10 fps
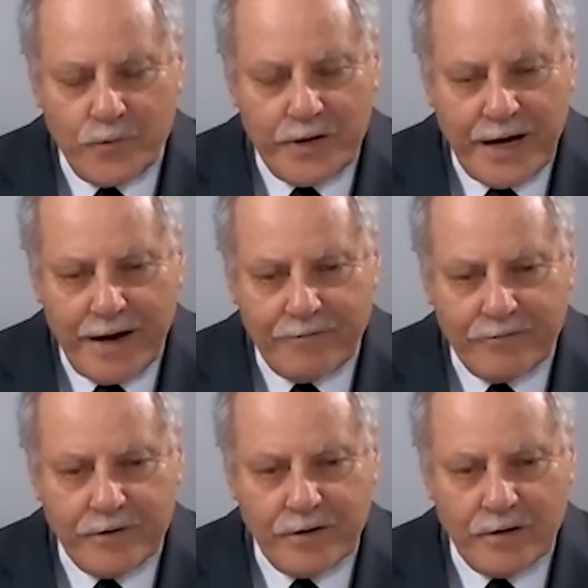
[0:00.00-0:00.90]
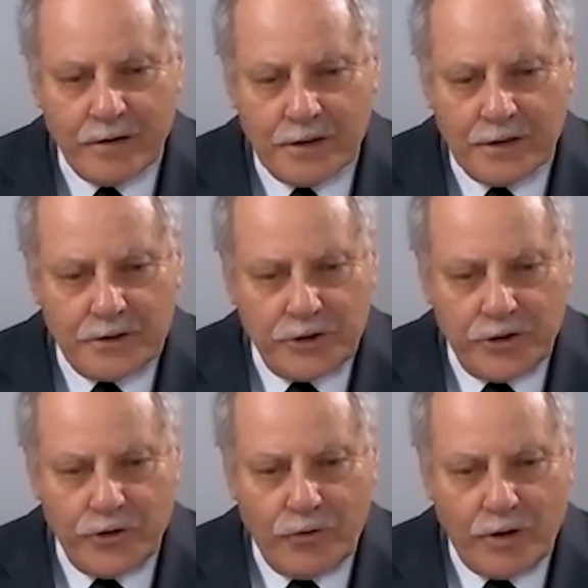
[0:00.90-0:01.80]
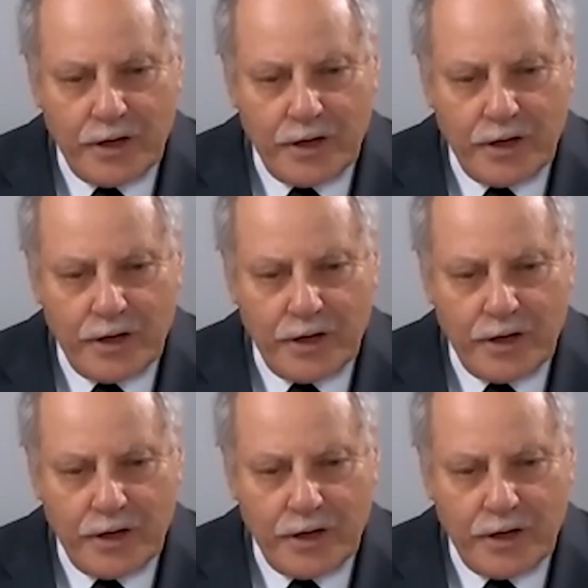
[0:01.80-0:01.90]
We have, uh, you know,